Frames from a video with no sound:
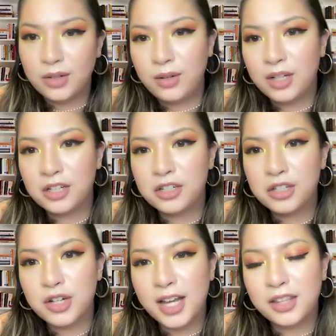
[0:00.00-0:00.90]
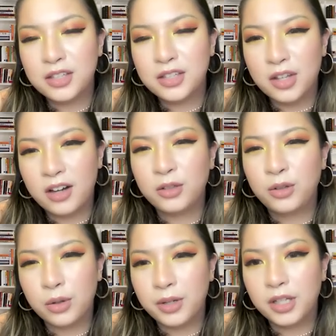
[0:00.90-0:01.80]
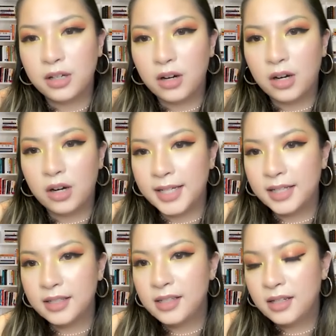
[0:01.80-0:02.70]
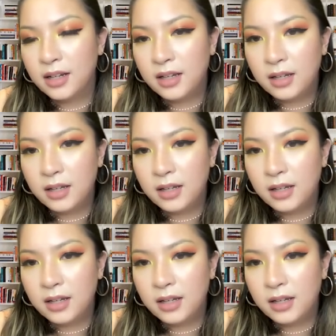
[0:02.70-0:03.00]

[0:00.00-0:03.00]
So you can just try to start growing your audience.